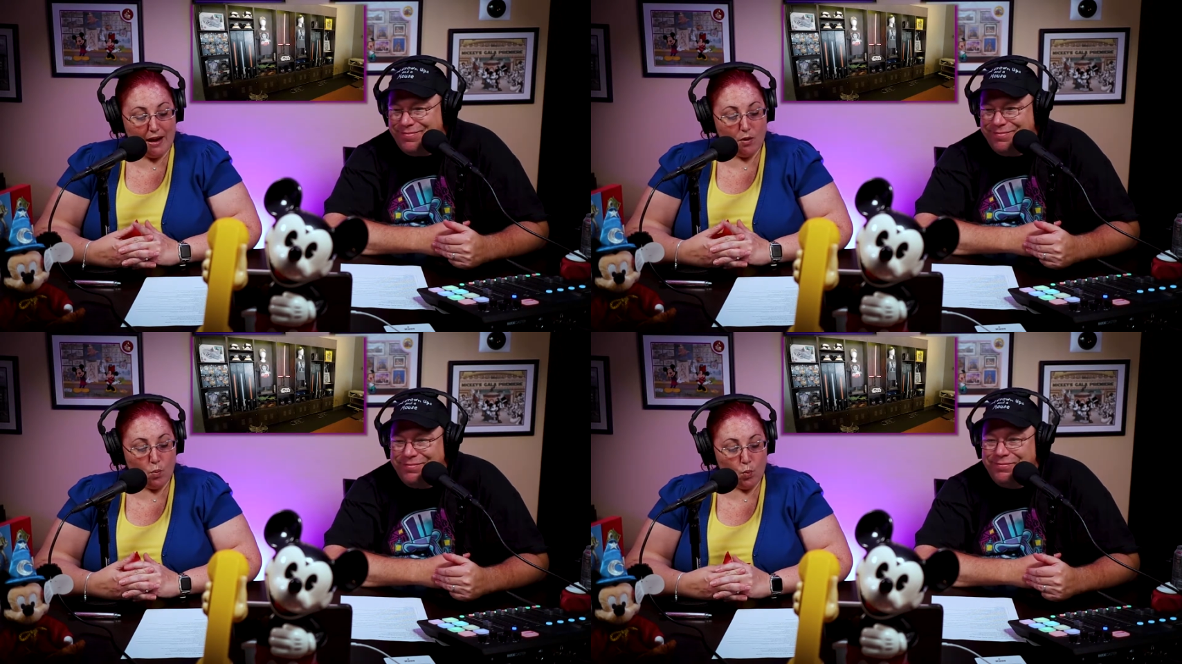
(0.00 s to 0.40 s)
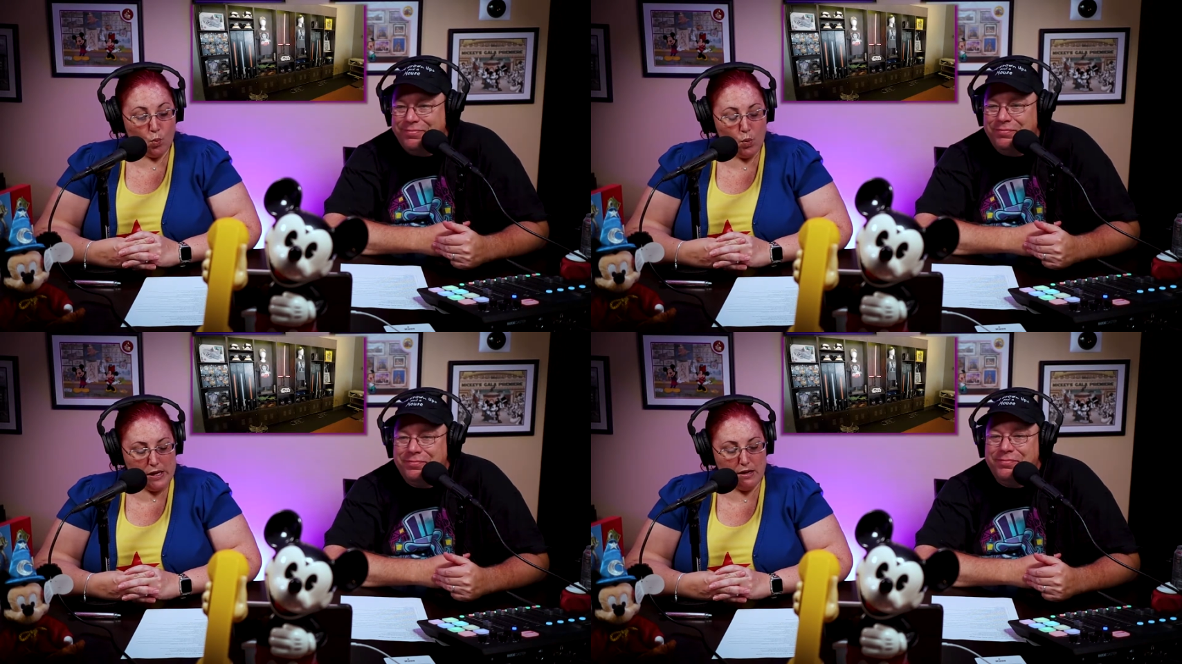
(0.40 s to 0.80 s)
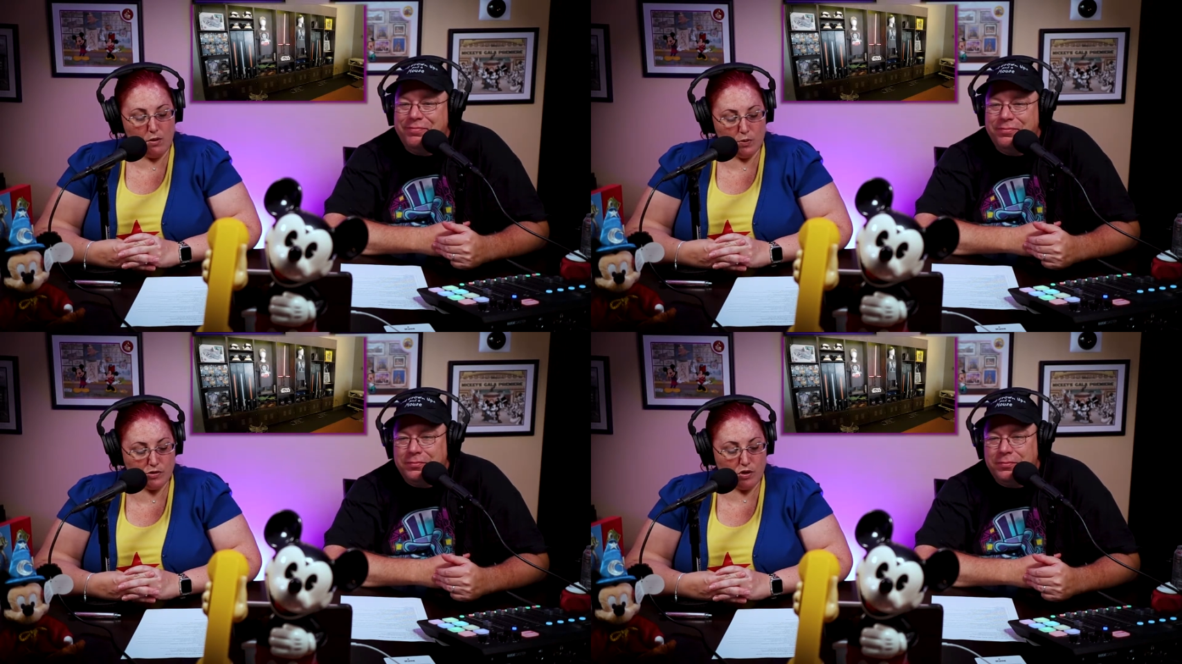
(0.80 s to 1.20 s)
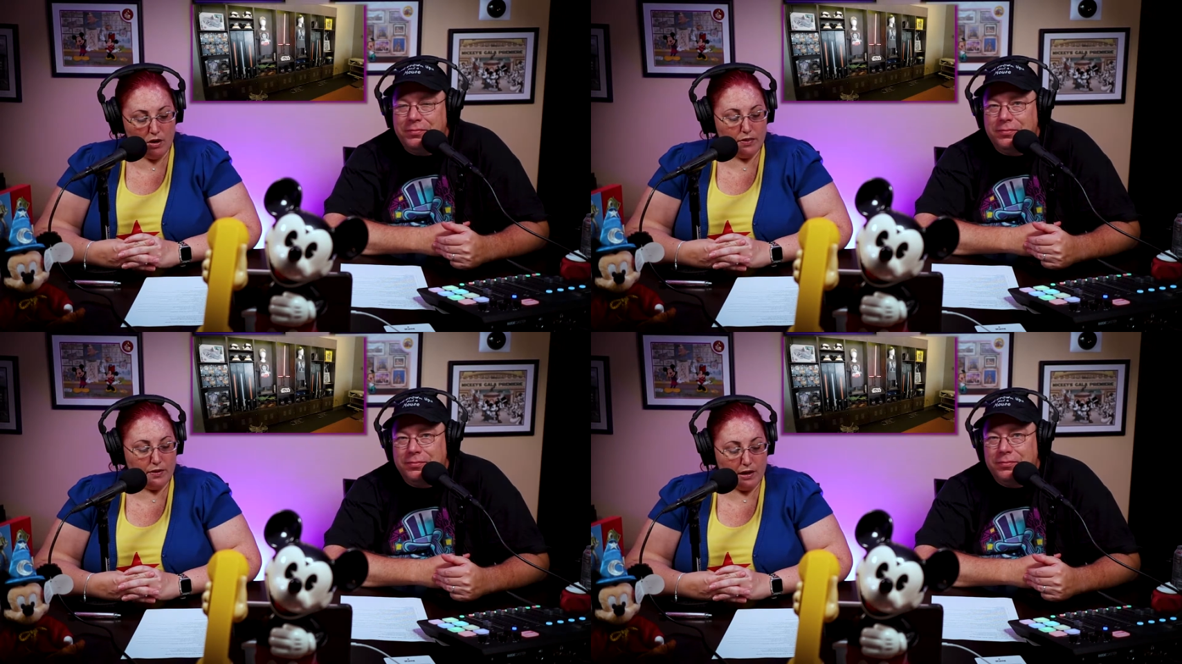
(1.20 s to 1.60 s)
Speaker 1: now we always
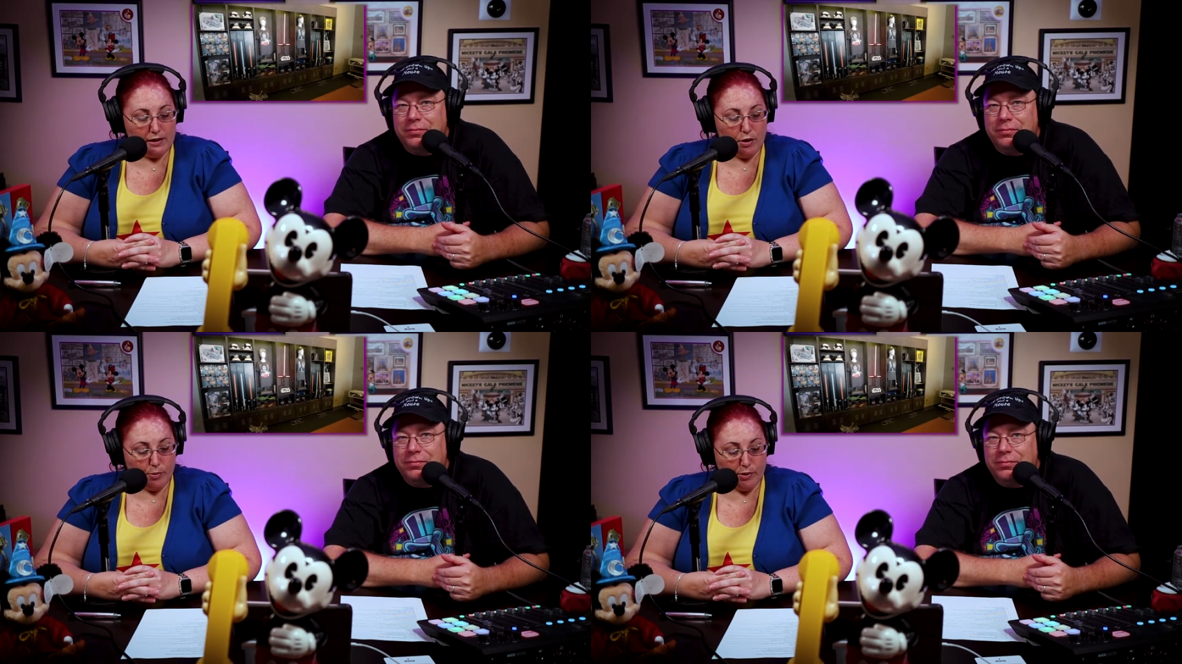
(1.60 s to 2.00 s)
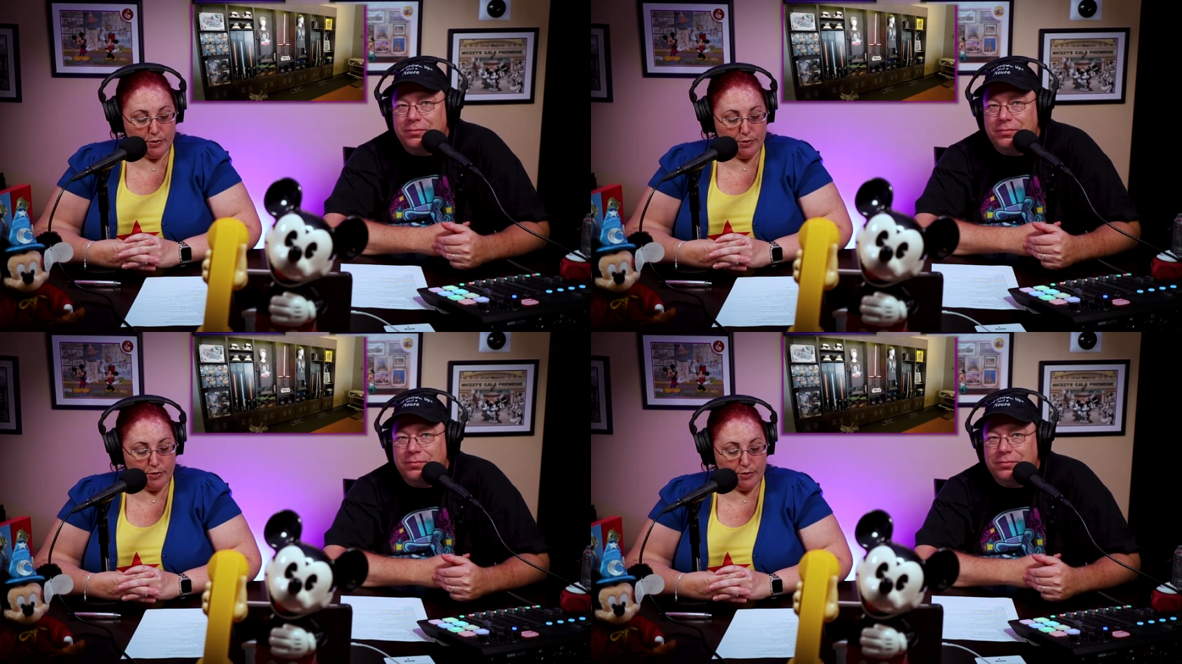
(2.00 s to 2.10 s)
call the hot air